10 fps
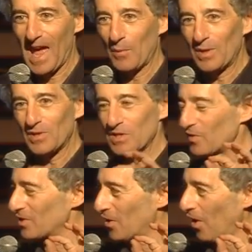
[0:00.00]
And we,
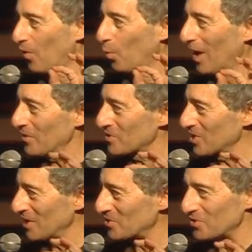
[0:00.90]
there are weather
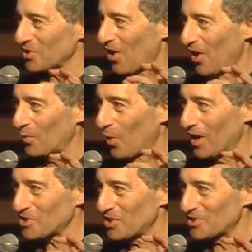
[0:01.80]
sensors on
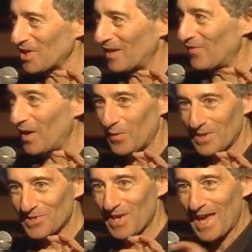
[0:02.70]
Washington State
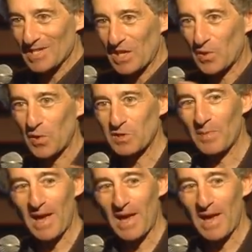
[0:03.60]
ferries as they cross